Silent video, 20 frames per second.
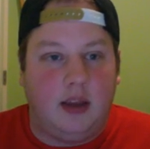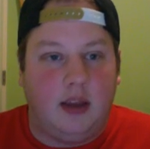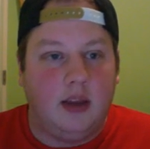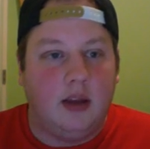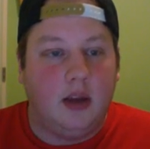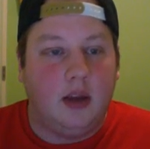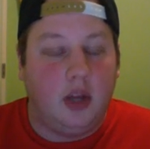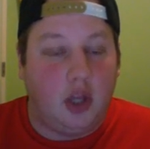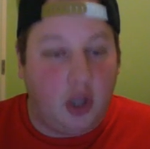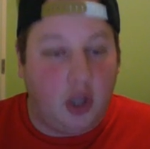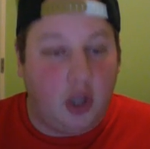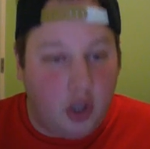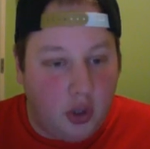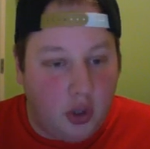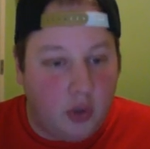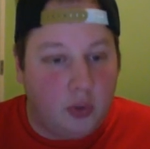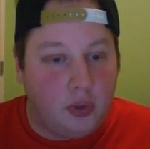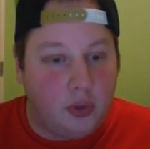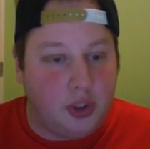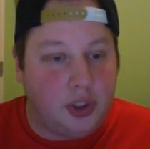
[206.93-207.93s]

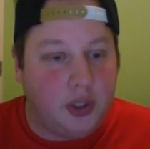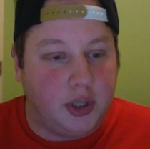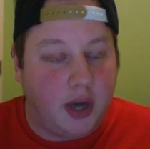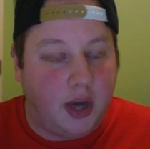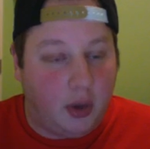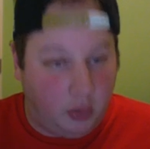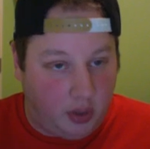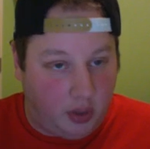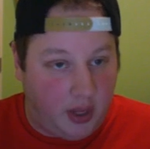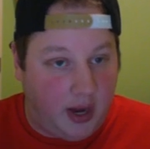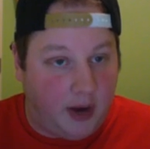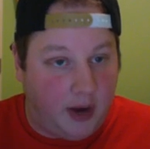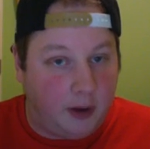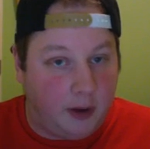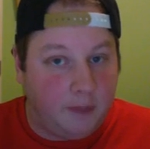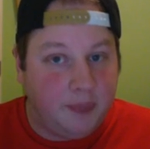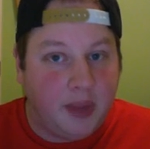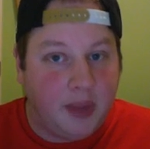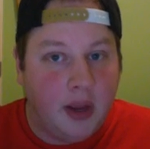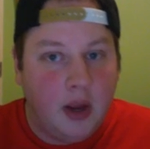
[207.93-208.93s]
huge outlier.
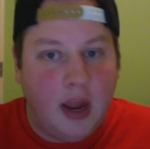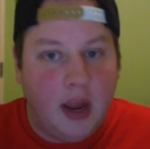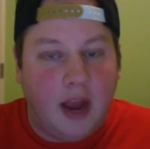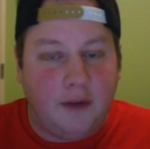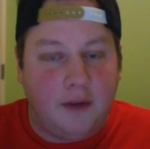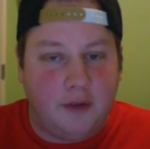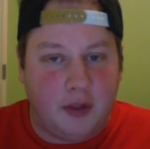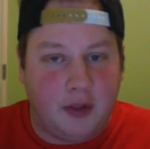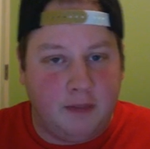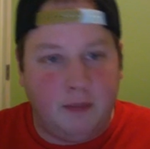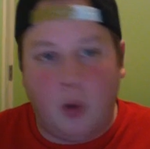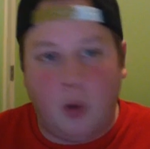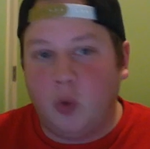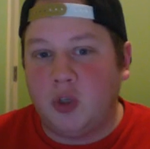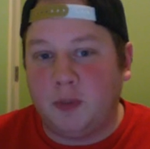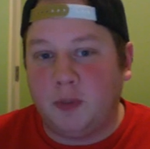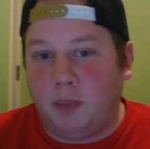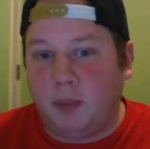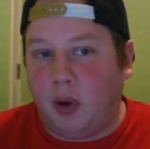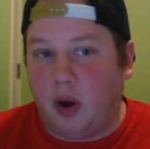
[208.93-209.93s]
For the most
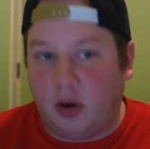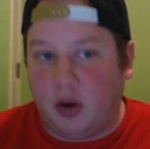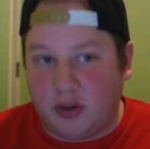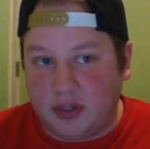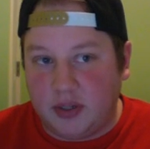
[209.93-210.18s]
part,